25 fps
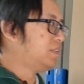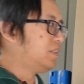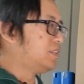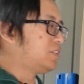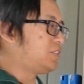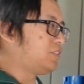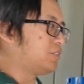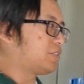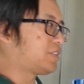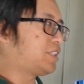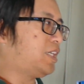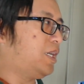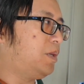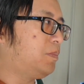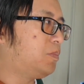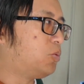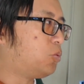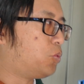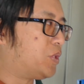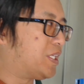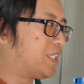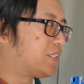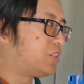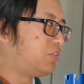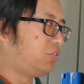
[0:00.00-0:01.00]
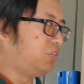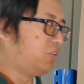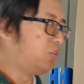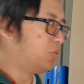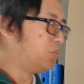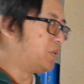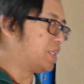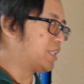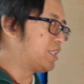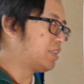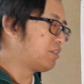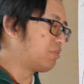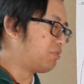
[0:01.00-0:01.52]
So come week 2 and
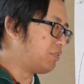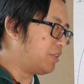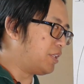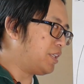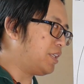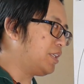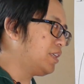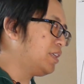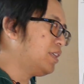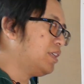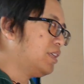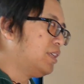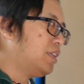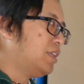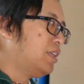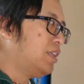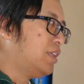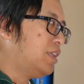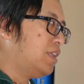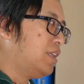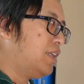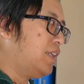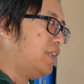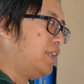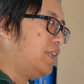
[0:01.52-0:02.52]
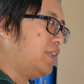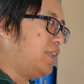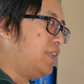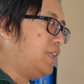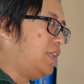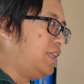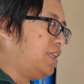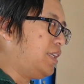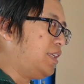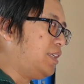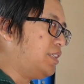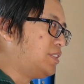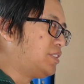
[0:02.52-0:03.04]
week 3,
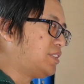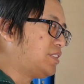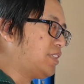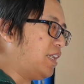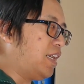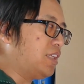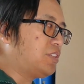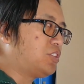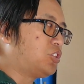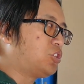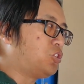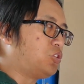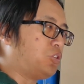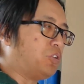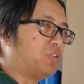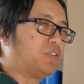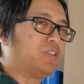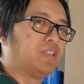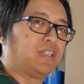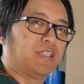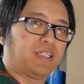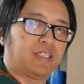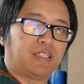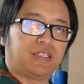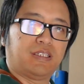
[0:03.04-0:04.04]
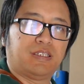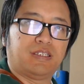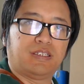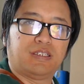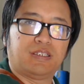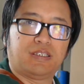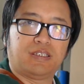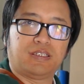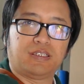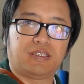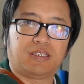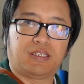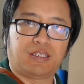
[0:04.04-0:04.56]
he starts shooting
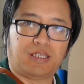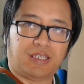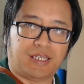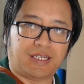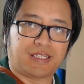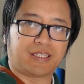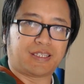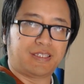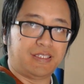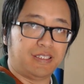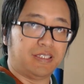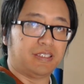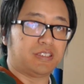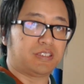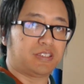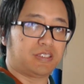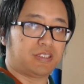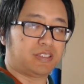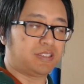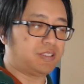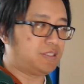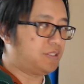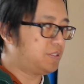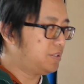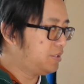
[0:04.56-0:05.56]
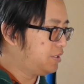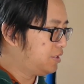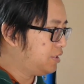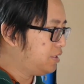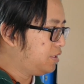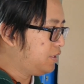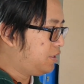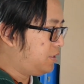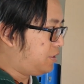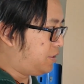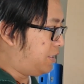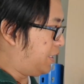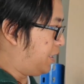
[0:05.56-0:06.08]
like this.
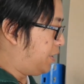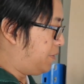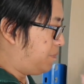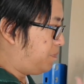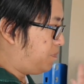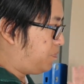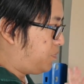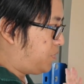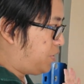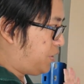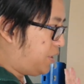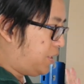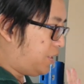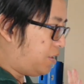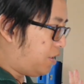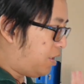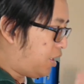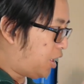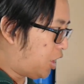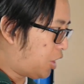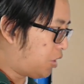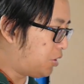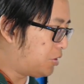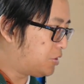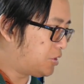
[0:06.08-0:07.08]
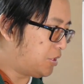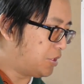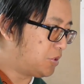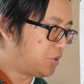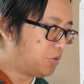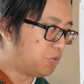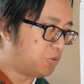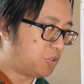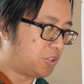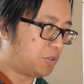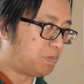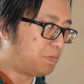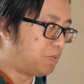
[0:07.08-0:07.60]
Now, the
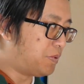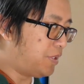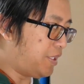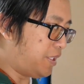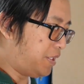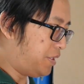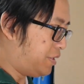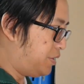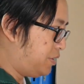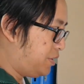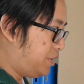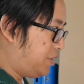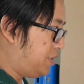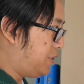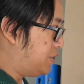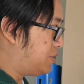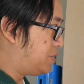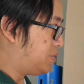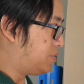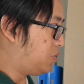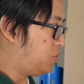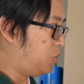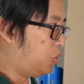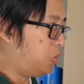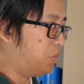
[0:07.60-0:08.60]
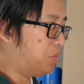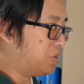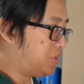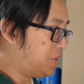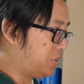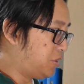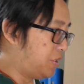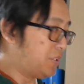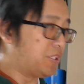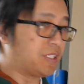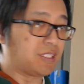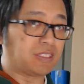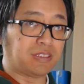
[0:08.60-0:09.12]
horizontal spread is almost
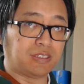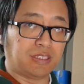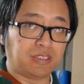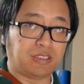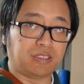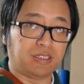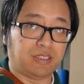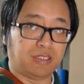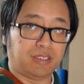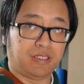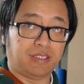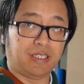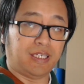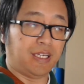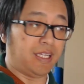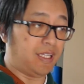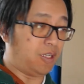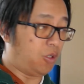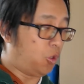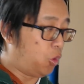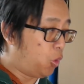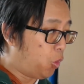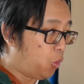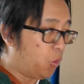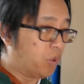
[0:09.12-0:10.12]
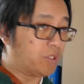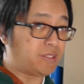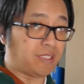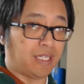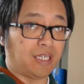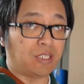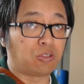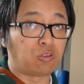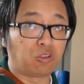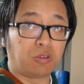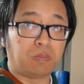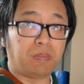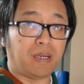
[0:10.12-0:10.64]
non-existent. He had always
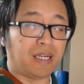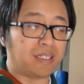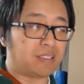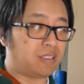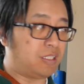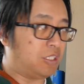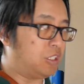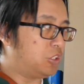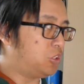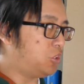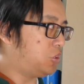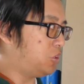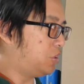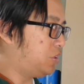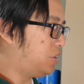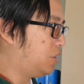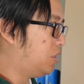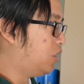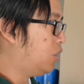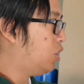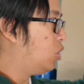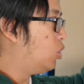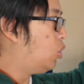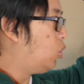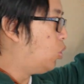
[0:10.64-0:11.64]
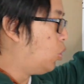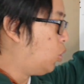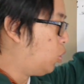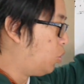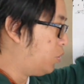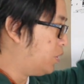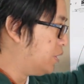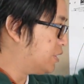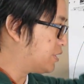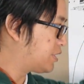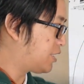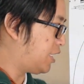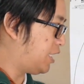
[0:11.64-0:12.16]
had good back tension,
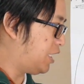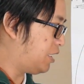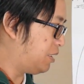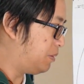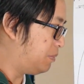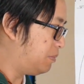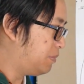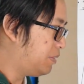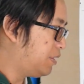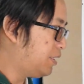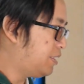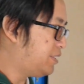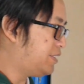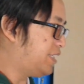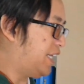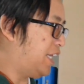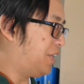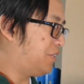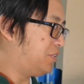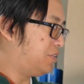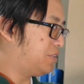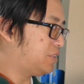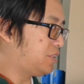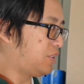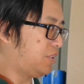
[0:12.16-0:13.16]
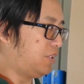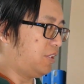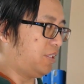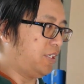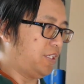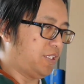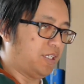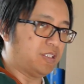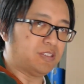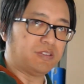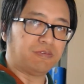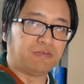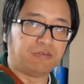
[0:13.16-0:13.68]
always came down this
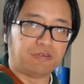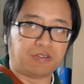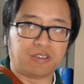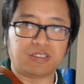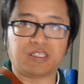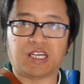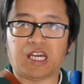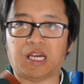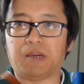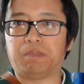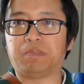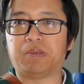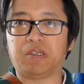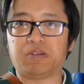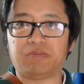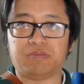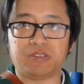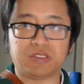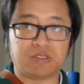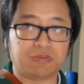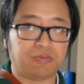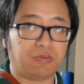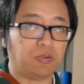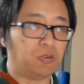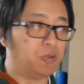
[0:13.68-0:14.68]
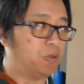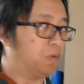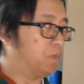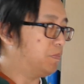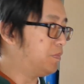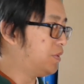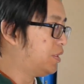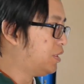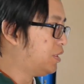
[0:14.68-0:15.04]
line. I was very happy with his form.